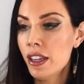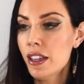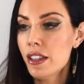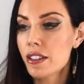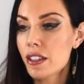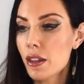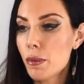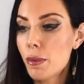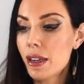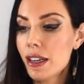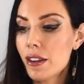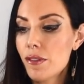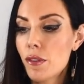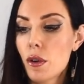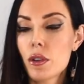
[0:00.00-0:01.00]
So the wheel
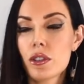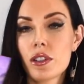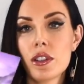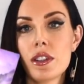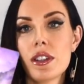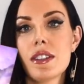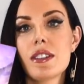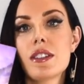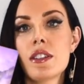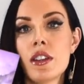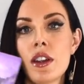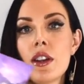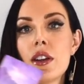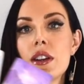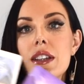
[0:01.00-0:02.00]
of fortune is
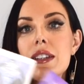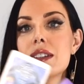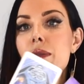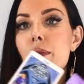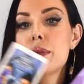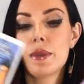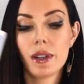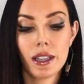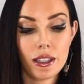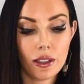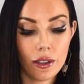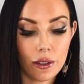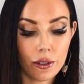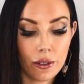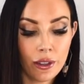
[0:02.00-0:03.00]
turning to bring
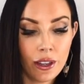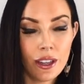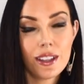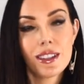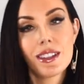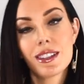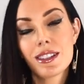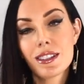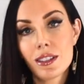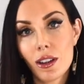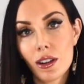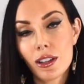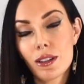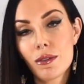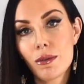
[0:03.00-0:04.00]
you the
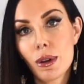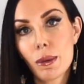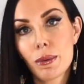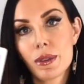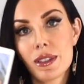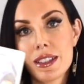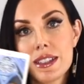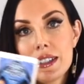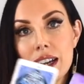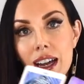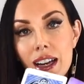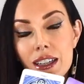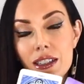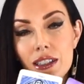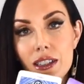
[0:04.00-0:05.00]
solid
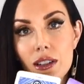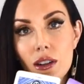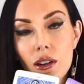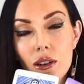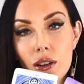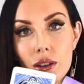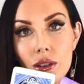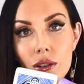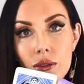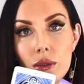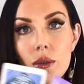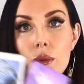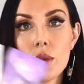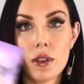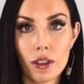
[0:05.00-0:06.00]
representation of
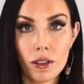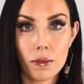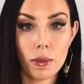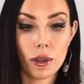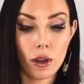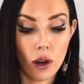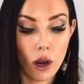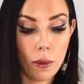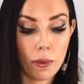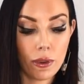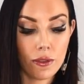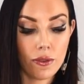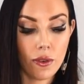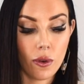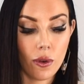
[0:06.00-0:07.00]
what you've been
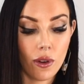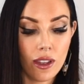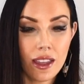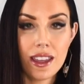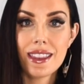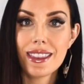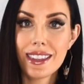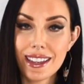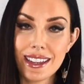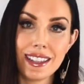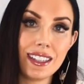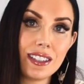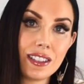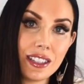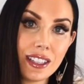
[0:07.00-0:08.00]
hoping for the
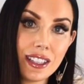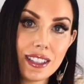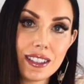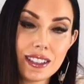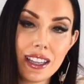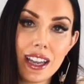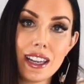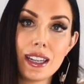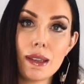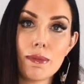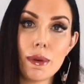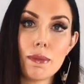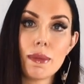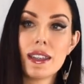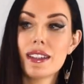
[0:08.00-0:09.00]
energy is gaining
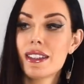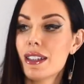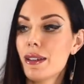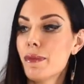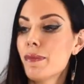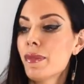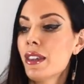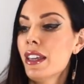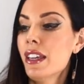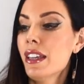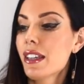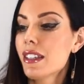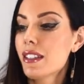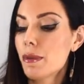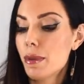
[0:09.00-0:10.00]
momentum.
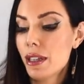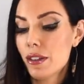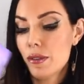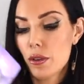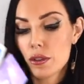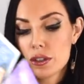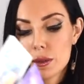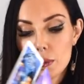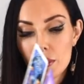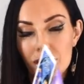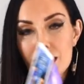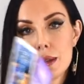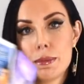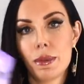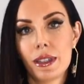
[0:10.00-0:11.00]
Because the Wheel of Fortune
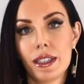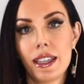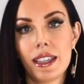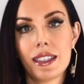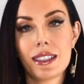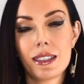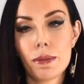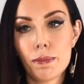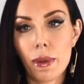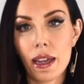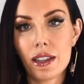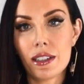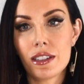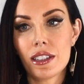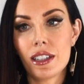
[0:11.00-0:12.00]
wants to bring
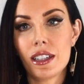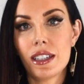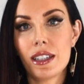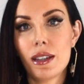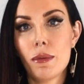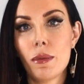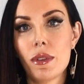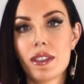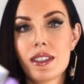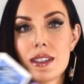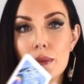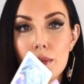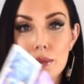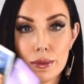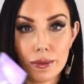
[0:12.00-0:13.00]
expansion, it wants
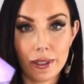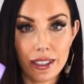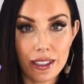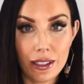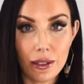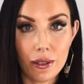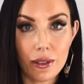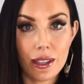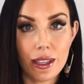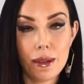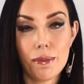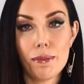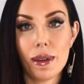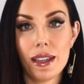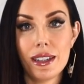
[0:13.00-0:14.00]
to bring you the
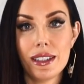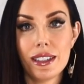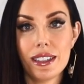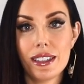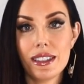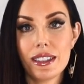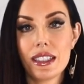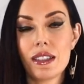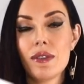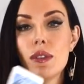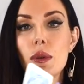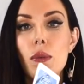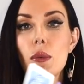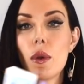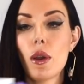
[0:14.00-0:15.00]
abundance if
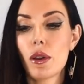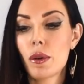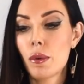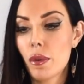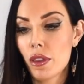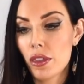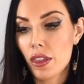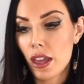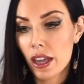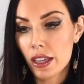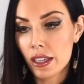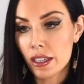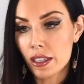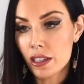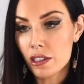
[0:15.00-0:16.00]
you work with that
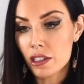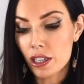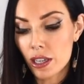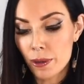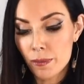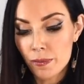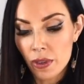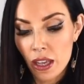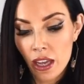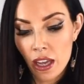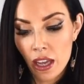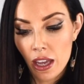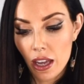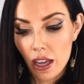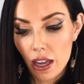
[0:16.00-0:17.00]
energy.
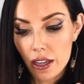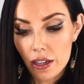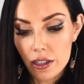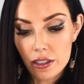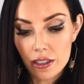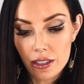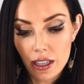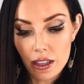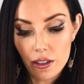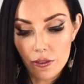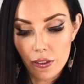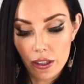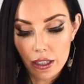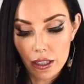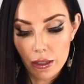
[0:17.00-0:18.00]
And I just get the
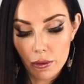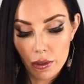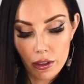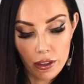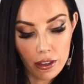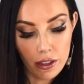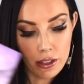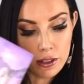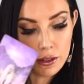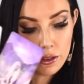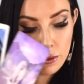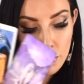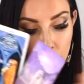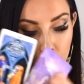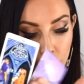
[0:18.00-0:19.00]
feeling with, you know,
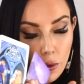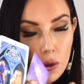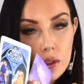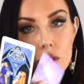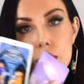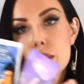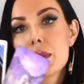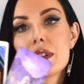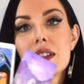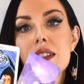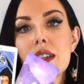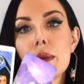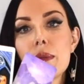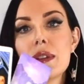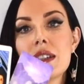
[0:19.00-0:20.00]
the Wheel of Fortune, which is
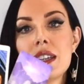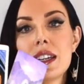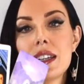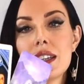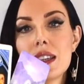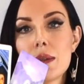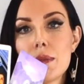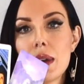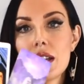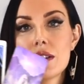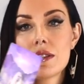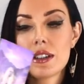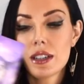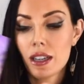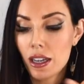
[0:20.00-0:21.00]
number 10 in the
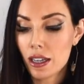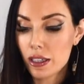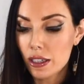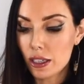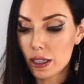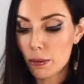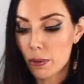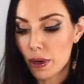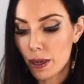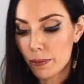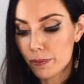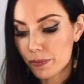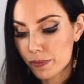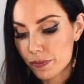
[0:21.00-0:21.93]
Major Arcana Libra,